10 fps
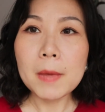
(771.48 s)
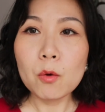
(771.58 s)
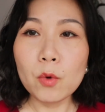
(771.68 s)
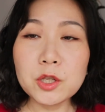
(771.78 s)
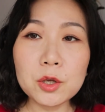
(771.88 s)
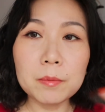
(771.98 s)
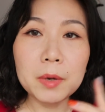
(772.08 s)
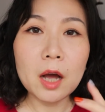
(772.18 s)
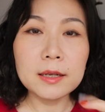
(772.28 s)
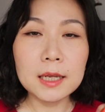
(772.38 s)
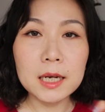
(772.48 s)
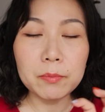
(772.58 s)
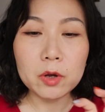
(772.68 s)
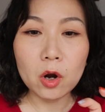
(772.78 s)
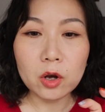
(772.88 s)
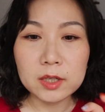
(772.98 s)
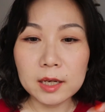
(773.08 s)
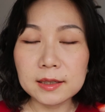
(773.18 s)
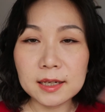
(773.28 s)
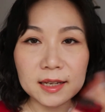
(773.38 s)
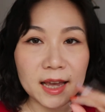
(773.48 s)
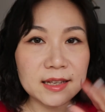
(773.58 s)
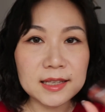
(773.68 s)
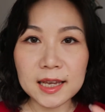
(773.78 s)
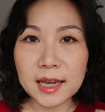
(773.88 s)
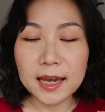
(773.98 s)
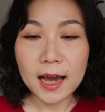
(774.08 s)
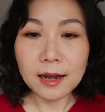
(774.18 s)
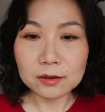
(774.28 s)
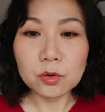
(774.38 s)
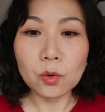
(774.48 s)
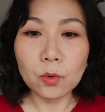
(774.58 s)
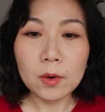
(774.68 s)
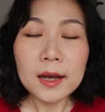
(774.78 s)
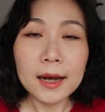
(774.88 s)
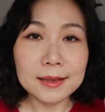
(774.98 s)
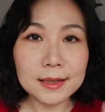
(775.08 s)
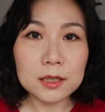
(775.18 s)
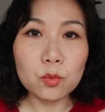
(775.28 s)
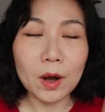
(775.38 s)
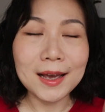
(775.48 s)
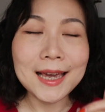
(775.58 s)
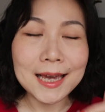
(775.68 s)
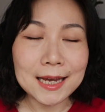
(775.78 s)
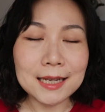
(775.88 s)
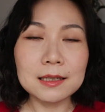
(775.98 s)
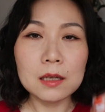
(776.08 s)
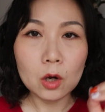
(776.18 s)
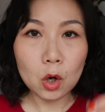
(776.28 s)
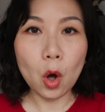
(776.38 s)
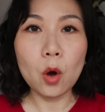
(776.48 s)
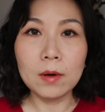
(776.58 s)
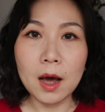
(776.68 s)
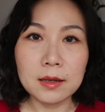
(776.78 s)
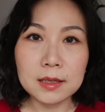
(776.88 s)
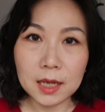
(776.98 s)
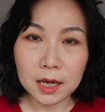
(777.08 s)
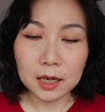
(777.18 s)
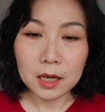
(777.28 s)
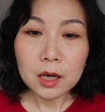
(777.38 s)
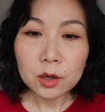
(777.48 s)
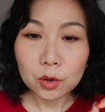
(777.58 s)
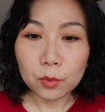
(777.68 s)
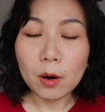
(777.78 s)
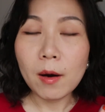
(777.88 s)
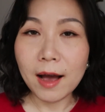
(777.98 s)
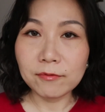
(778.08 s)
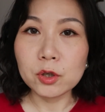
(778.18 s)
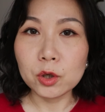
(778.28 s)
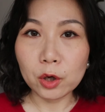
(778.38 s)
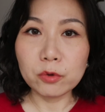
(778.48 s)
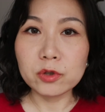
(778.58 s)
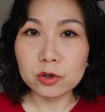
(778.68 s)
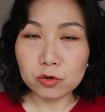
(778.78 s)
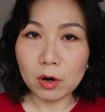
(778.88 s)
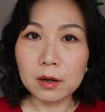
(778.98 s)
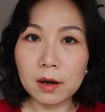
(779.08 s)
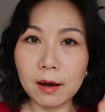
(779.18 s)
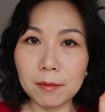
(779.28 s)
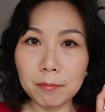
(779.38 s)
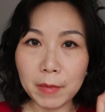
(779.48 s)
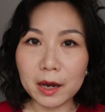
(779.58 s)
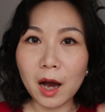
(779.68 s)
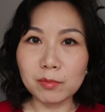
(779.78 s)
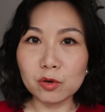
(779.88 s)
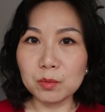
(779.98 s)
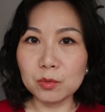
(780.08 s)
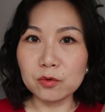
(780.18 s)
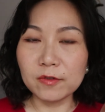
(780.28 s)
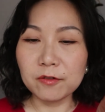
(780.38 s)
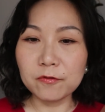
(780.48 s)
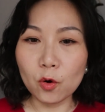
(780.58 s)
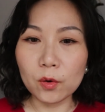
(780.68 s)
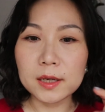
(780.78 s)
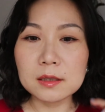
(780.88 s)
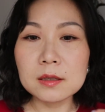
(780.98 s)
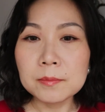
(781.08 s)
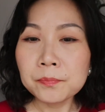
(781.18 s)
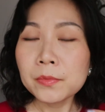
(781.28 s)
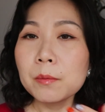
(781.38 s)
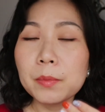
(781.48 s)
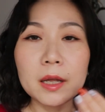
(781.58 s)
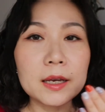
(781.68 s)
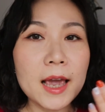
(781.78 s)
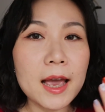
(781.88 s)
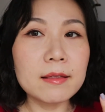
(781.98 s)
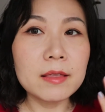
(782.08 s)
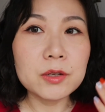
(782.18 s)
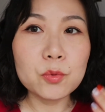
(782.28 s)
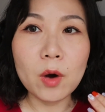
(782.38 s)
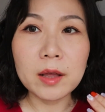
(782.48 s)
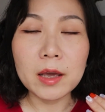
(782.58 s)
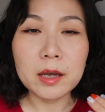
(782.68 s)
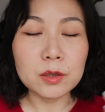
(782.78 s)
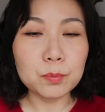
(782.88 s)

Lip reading: Once you apply the lip gloss, it doesn't get sticky at all, and this one is long lasting. You will have to use a stronger makeup remover for it. But again, this one is